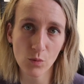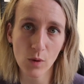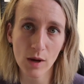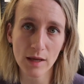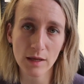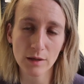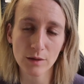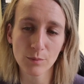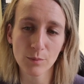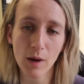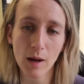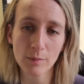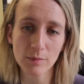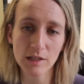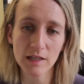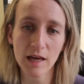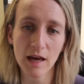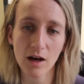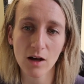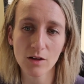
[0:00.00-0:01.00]
when
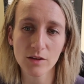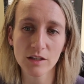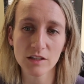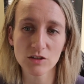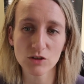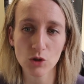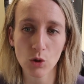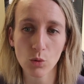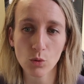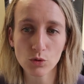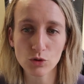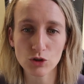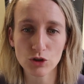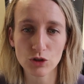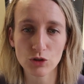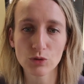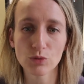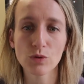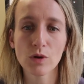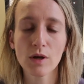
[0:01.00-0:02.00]
public health has told
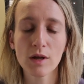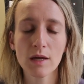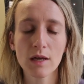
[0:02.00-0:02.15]
you